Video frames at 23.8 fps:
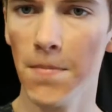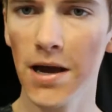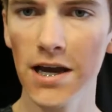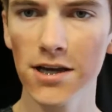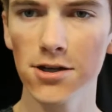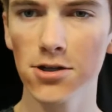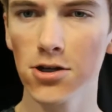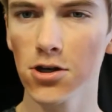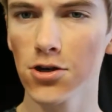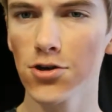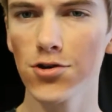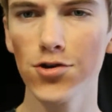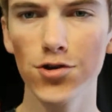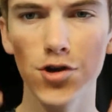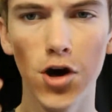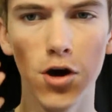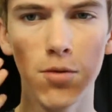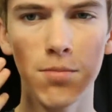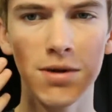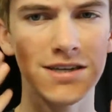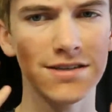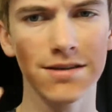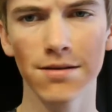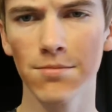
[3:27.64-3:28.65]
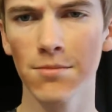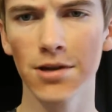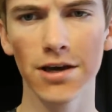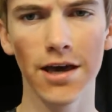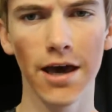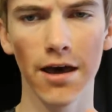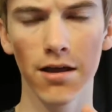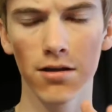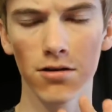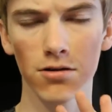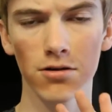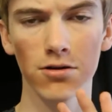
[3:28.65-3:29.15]
Make sure you don't mix them
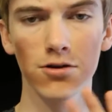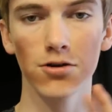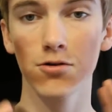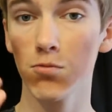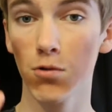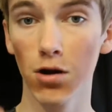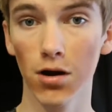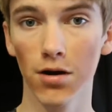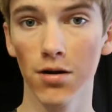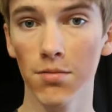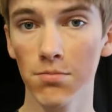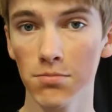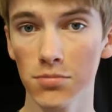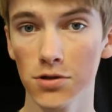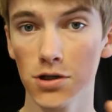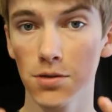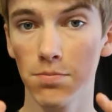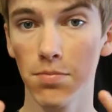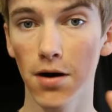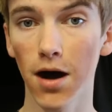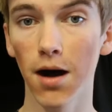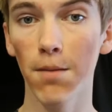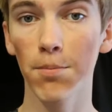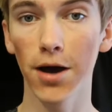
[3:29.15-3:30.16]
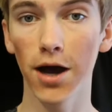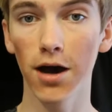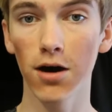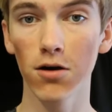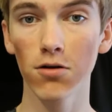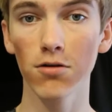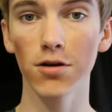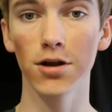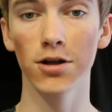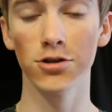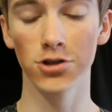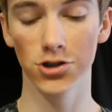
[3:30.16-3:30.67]
together. You want them to pop
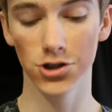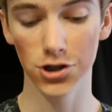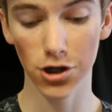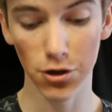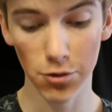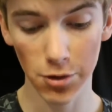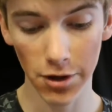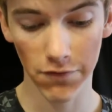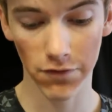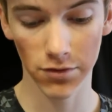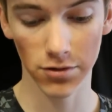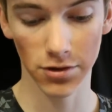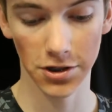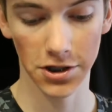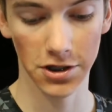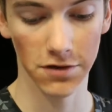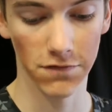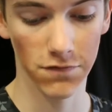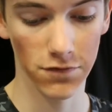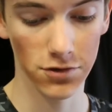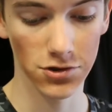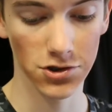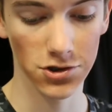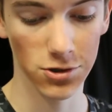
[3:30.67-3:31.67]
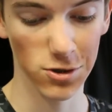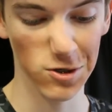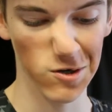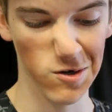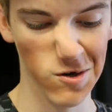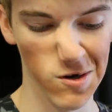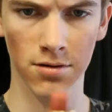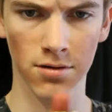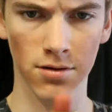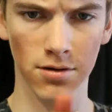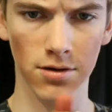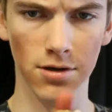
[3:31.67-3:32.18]
out and show differently, for
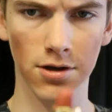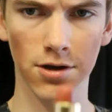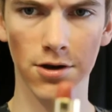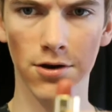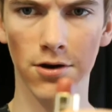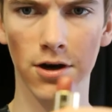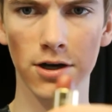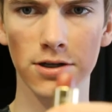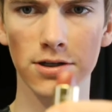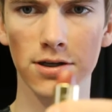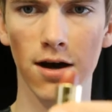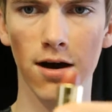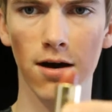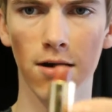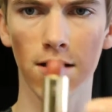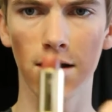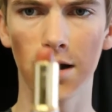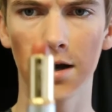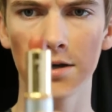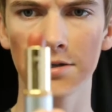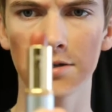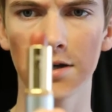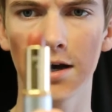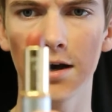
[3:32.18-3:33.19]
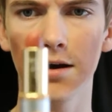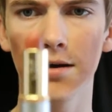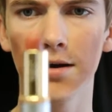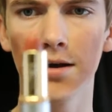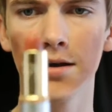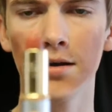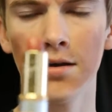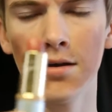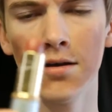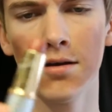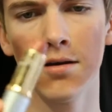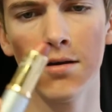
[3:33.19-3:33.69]
sure. You know, I saw, I
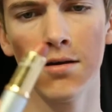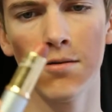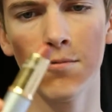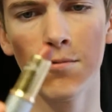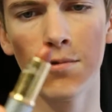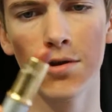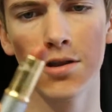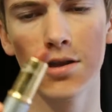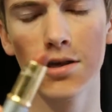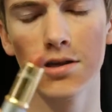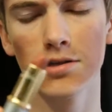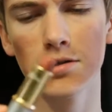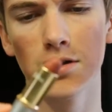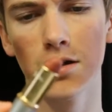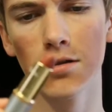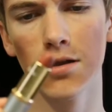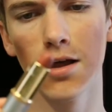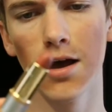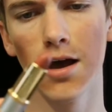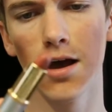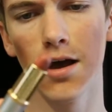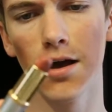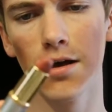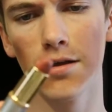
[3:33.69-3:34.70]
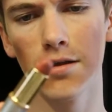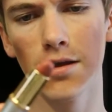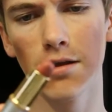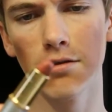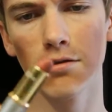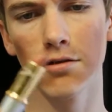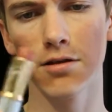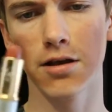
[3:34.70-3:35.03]
saw one of these online that